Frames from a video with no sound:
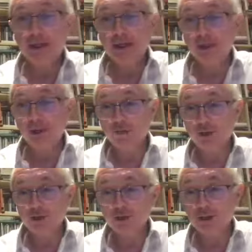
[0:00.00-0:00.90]
in
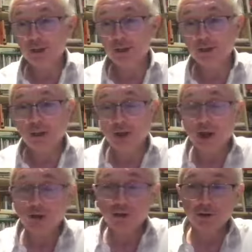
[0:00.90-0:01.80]
universities
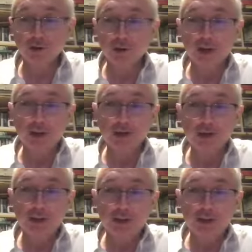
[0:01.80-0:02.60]
across the West.